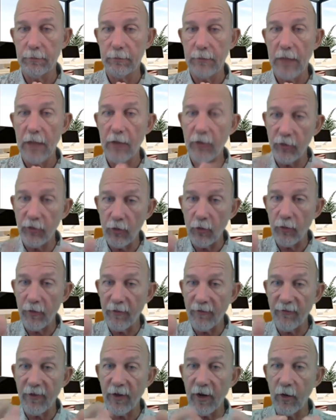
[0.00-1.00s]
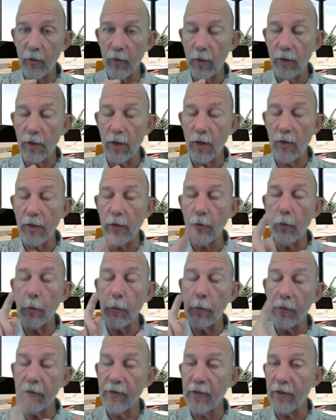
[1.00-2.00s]
As you very well know, it will
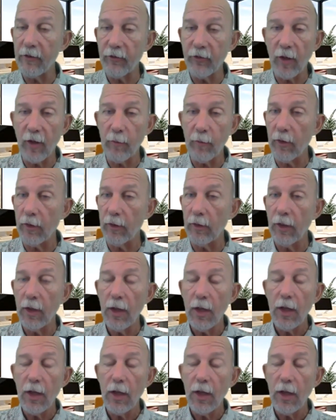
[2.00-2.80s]
prevent sunburn.